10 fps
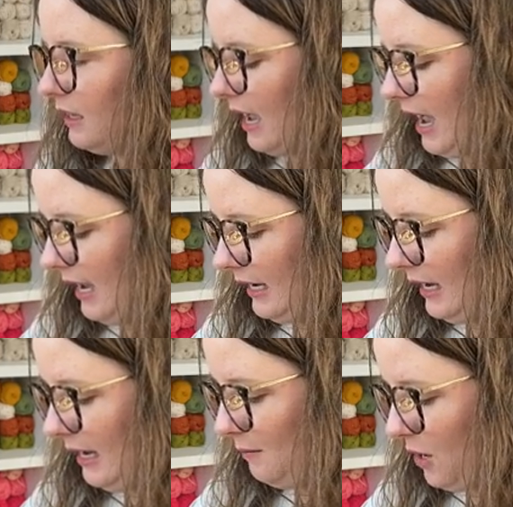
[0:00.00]
I
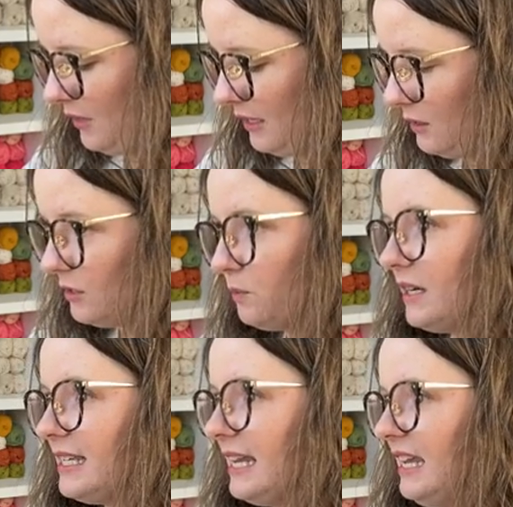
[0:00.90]
am on the, when
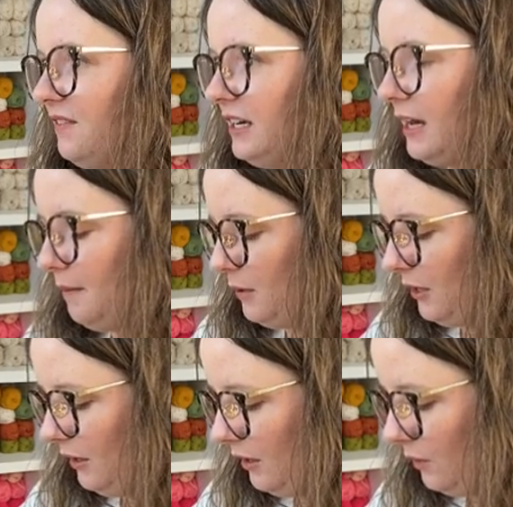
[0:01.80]
it's an even
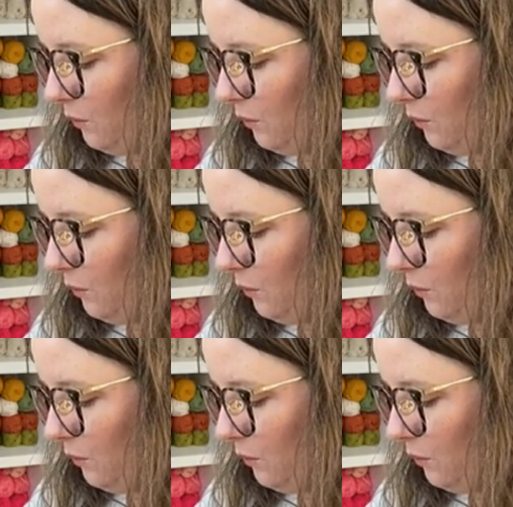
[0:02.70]
number,